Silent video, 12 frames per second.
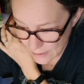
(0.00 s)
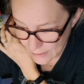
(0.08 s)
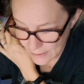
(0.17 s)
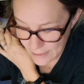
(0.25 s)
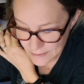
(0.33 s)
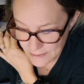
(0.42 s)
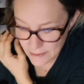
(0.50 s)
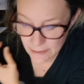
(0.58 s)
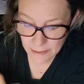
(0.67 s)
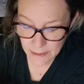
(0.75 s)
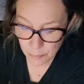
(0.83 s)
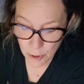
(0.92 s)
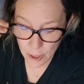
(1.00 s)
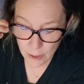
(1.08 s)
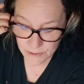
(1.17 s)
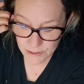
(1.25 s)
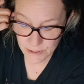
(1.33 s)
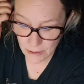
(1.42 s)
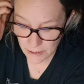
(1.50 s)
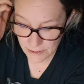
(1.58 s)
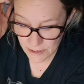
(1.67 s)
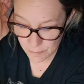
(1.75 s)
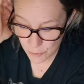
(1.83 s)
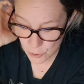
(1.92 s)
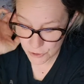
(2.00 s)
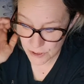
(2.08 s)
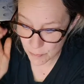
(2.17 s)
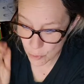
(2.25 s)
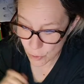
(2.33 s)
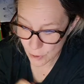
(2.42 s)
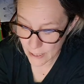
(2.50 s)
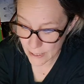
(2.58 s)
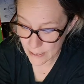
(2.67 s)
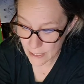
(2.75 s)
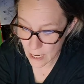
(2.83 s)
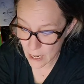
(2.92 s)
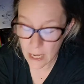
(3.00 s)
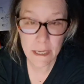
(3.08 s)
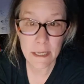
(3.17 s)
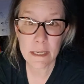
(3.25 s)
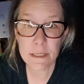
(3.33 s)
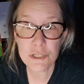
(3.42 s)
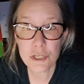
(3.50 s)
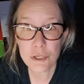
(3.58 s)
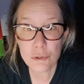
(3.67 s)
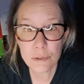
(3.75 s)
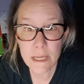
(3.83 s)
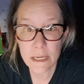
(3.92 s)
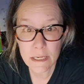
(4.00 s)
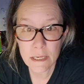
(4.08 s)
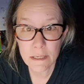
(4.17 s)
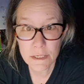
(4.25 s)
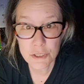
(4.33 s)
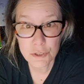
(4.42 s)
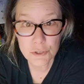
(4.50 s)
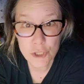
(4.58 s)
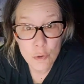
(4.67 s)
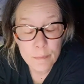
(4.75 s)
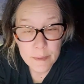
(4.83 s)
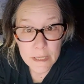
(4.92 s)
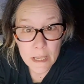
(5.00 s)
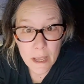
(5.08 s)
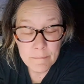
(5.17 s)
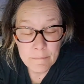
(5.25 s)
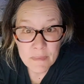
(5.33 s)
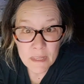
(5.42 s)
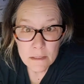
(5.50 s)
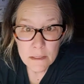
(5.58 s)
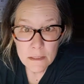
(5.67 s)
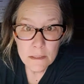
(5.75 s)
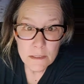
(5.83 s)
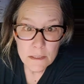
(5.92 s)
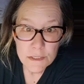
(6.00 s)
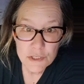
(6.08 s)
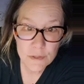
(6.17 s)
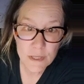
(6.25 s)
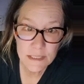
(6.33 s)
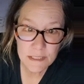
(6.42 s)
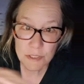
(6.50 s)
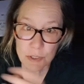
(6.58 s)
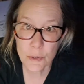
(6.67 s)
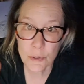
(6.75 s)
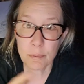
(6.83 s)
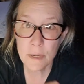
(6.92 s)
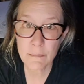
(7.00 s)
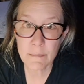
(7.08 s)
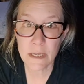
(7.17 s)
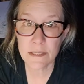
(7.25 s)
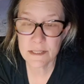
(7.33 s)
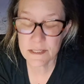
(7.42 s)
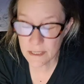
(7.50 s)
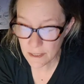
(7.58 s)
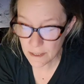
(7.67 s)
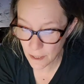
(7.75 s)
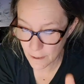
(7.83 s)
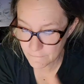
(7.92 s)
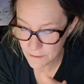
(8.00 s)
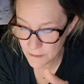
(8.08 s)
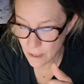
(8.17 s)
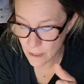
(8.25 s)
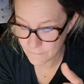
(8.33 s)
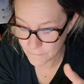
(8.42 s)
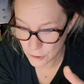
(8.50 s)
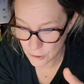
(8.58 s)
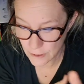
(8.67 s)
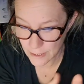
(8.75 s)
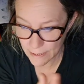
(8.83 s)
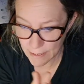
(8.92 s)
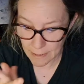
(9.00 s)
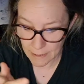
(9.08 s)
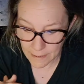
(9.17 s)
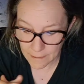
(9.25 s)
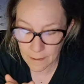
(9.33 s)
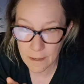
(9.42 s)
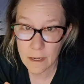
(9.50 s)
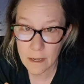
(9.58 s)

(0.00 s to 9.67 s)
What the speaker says: and accidentally prompts a customer support AI into creating a utopia. So that's the sort of premise of the novel. And